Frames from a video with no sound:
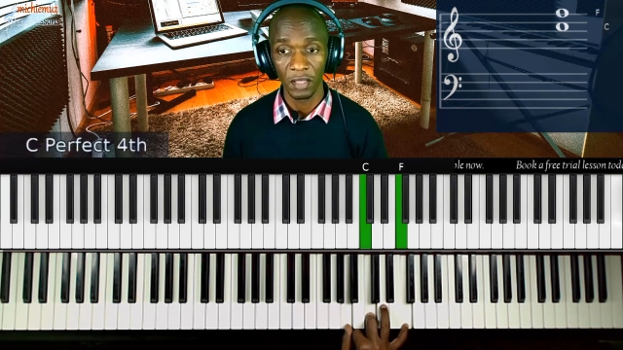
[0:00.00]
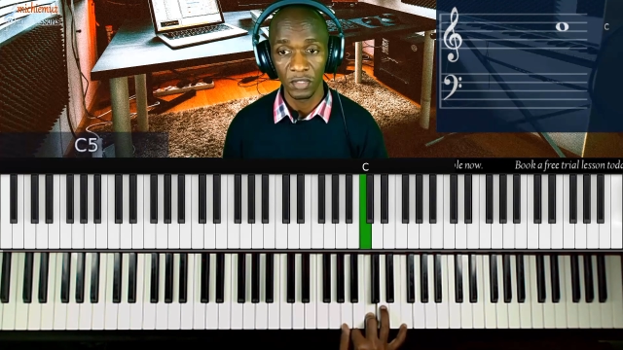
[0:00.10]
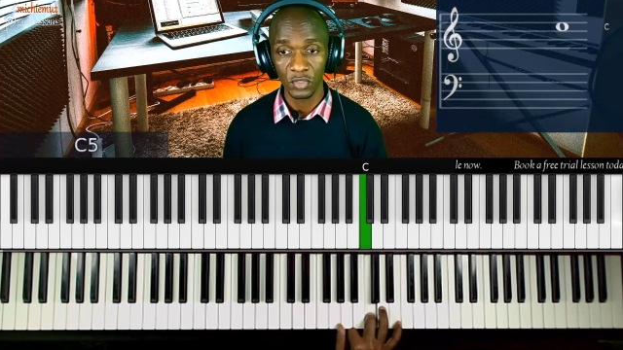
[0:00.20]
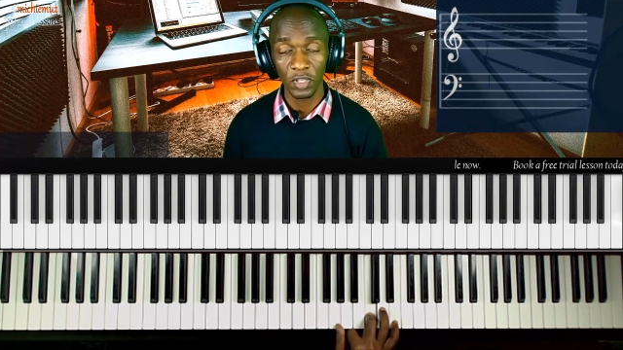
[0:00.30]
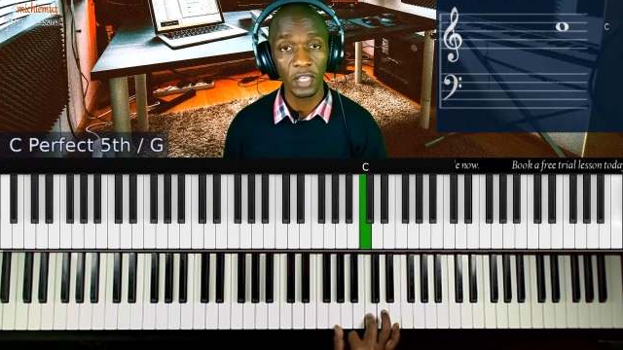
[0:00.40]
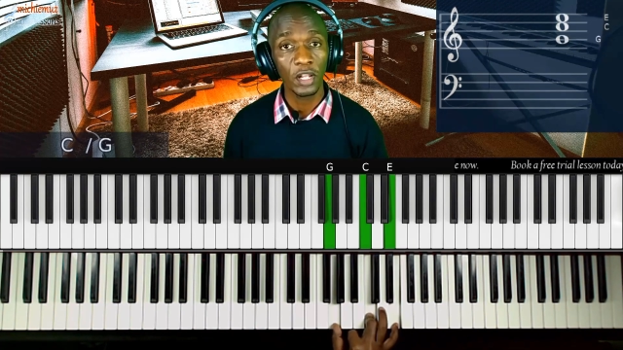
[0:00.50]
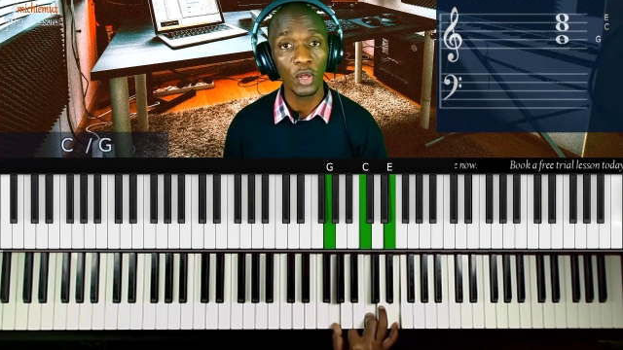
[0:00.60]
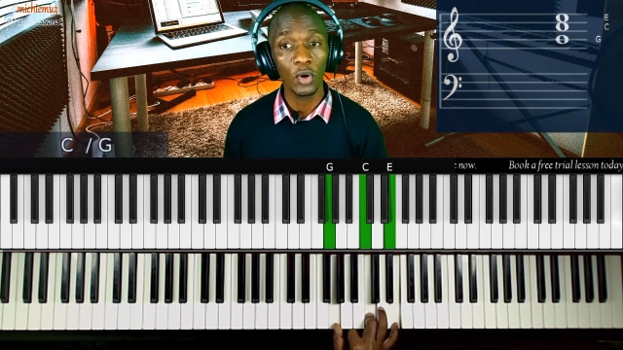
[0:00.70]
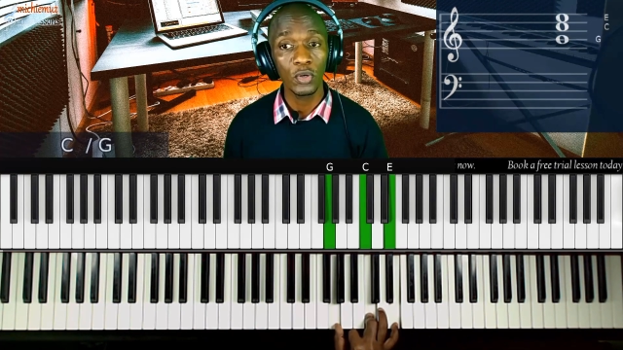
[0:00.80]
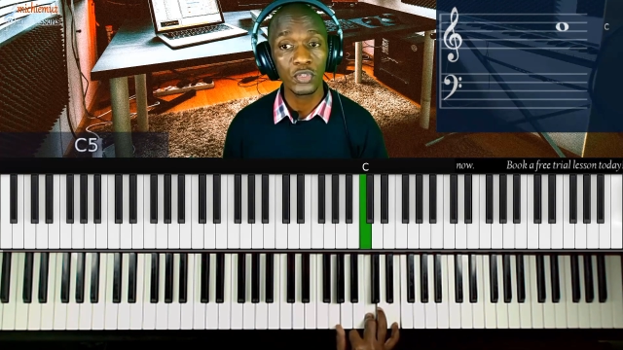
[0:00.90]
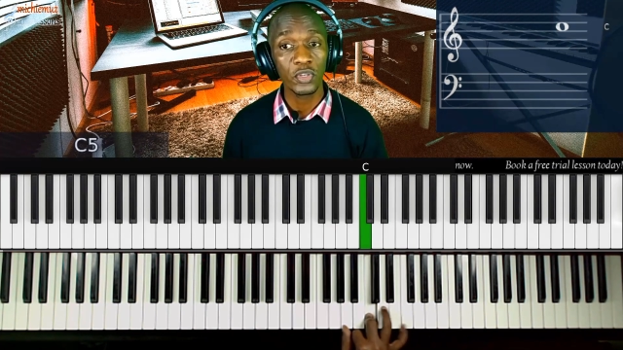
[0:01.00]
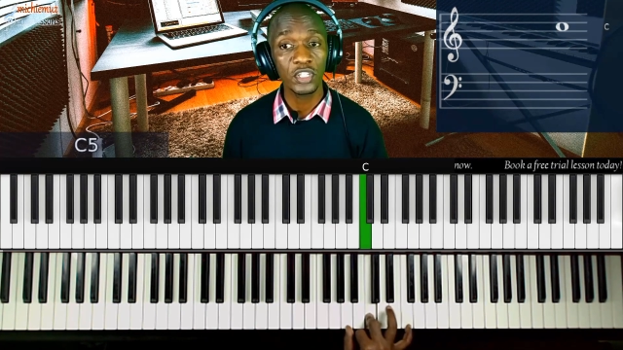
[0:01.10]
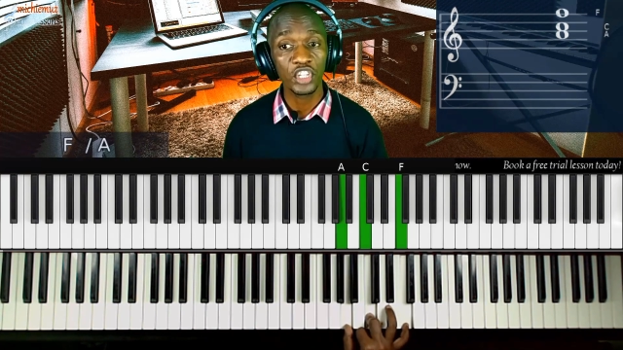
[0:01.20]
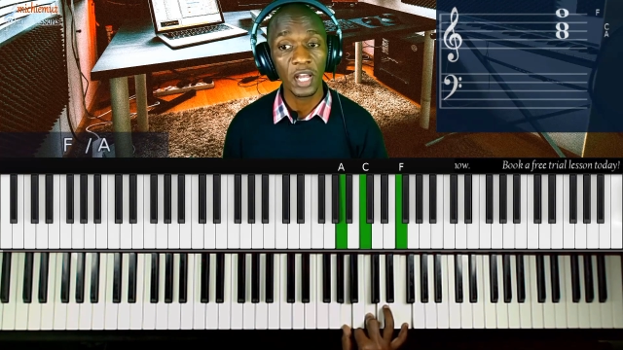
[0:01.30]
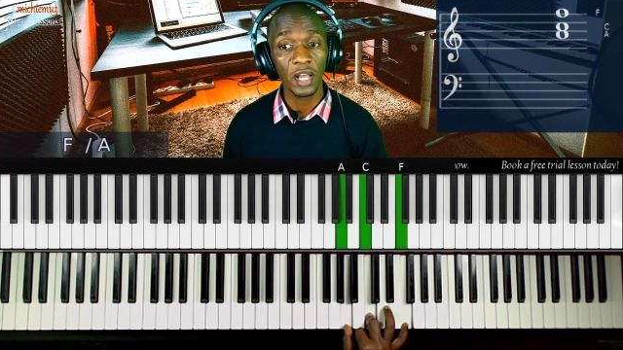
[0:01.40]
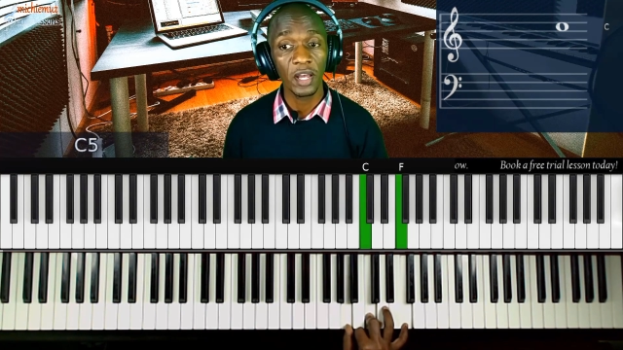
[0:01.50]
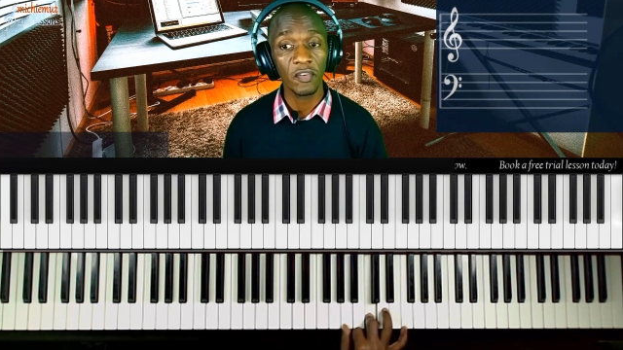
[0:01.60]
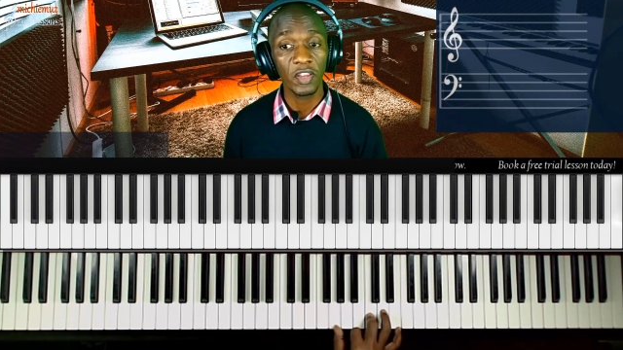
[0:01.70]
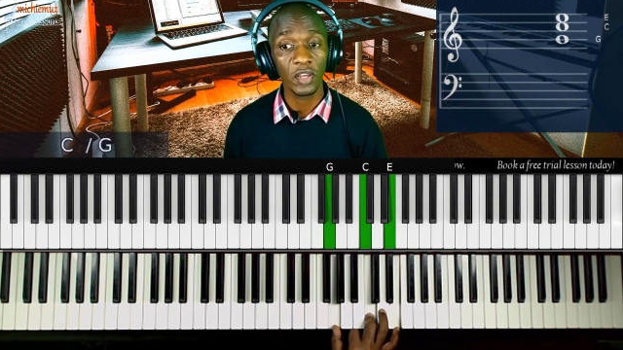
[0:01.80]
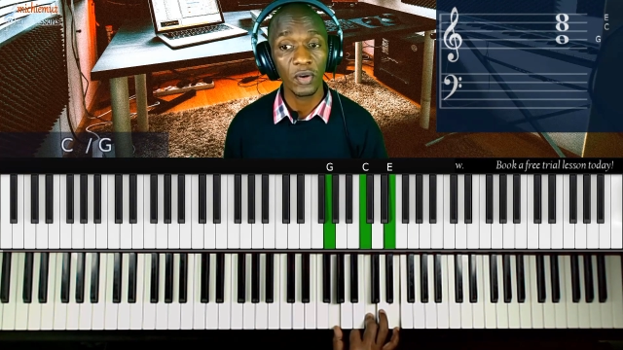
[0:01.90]
Swing low, sweet
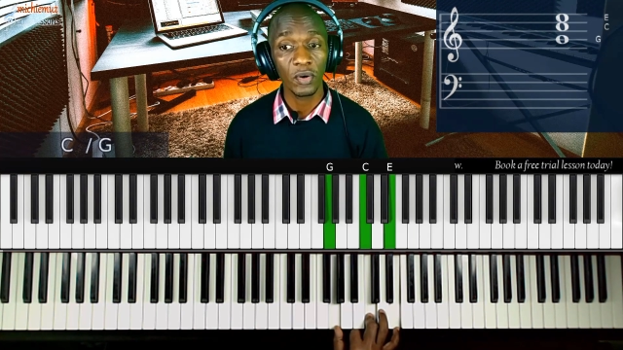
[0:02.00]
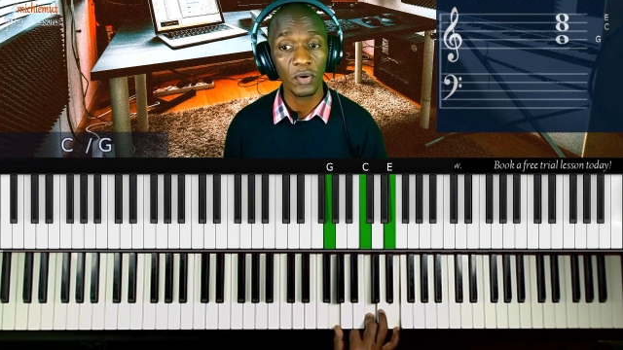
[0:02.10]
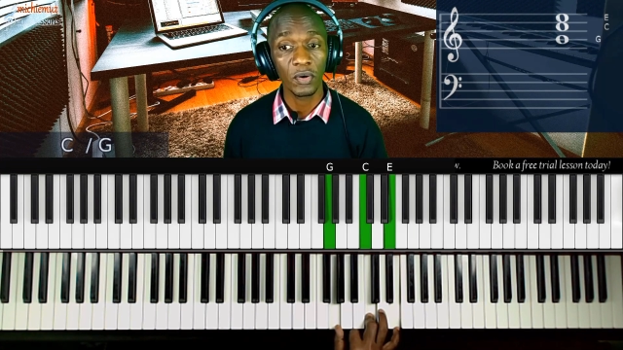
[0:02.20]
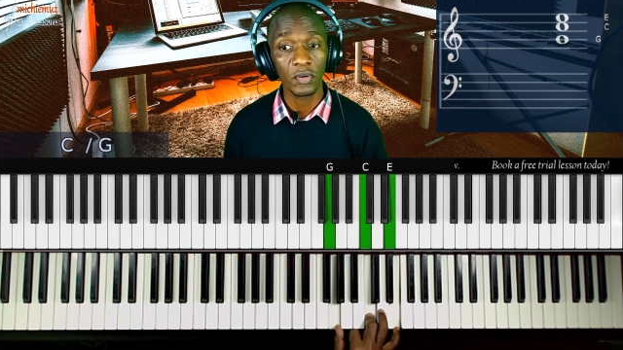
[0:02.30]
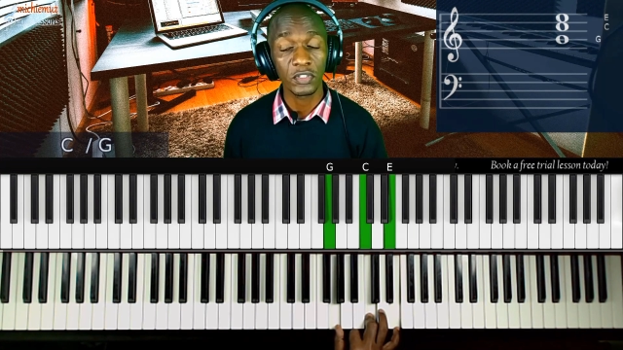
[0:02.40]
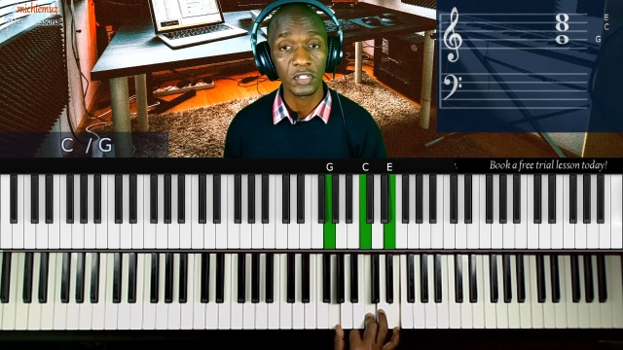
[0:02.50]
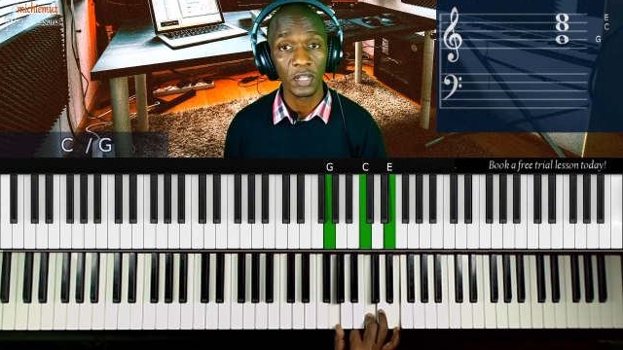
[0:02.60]
chariot,